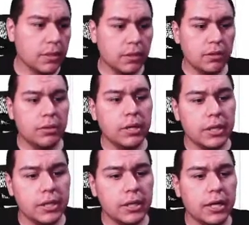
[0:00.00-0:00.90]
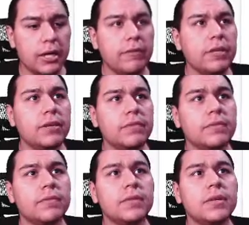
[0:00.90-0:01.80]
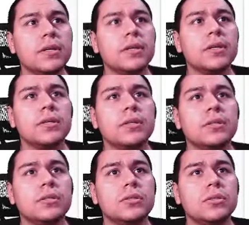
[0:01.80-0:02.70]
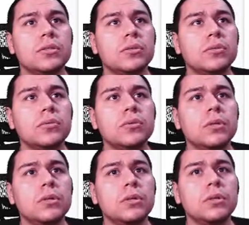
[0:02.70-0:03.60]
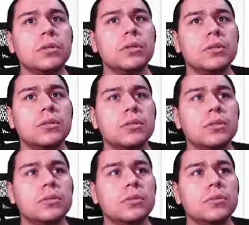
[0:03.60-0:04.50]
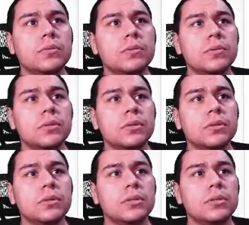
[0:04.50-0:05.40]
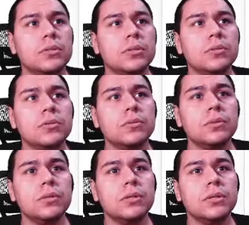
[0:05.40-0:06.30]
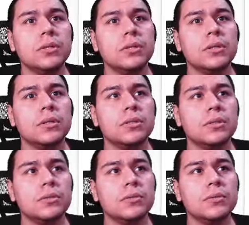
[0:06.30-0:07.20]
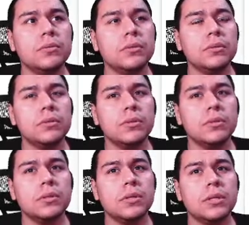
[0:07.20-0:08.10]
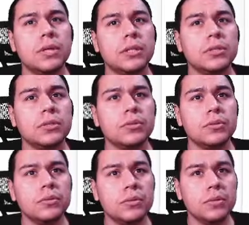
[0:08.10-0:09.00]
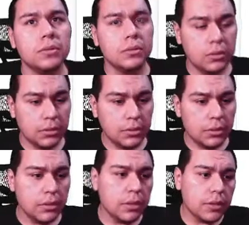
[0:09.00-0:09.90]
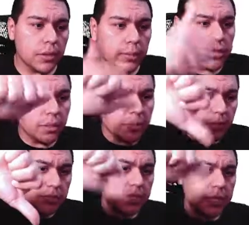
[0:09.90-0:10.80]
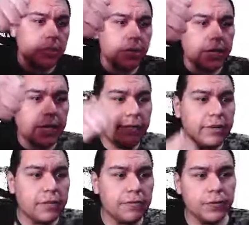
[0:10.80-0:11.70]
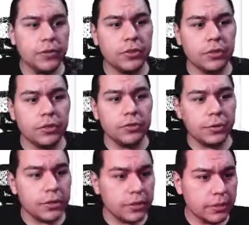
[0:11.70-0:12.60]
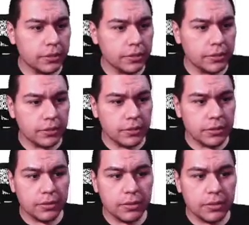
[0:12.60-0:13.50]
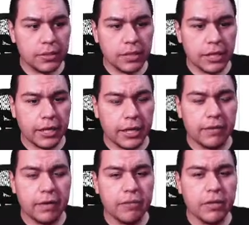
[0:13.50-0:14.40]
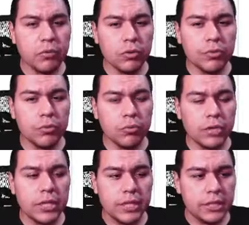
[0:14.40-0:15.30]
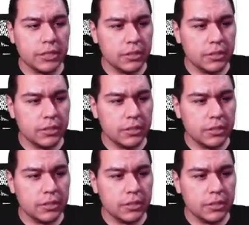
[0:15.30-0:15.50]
All right, I have enough. 2, 2, 2, 2, and 2. Thumbs up, thumbs down. Do I have enough for a third? I give every group 3.